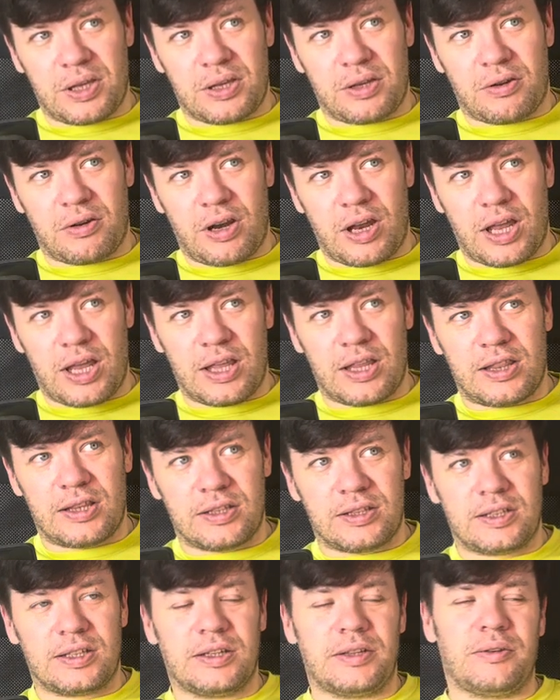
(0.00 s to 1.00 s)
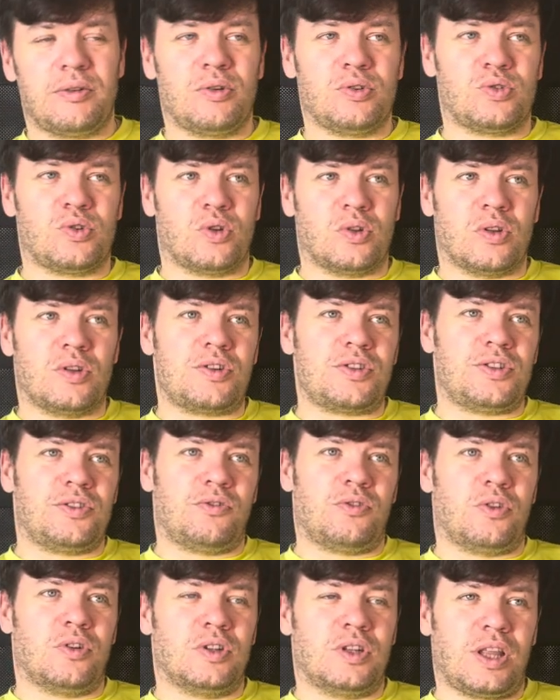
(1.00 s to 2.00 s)
create the ontology
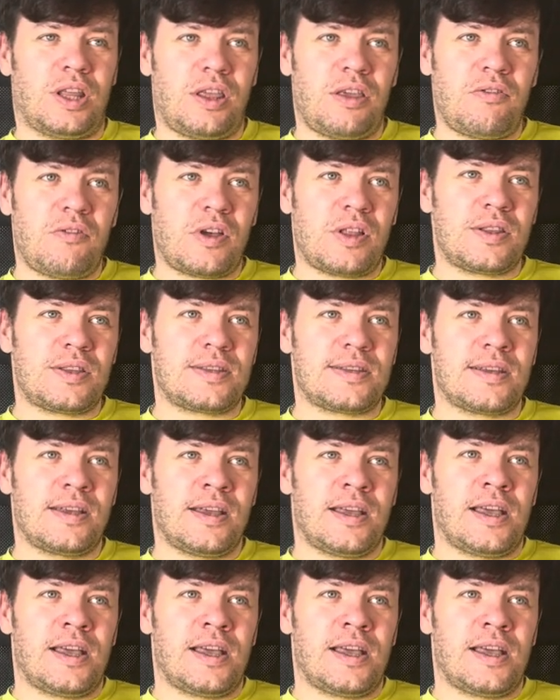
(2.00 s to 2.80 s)
for the events,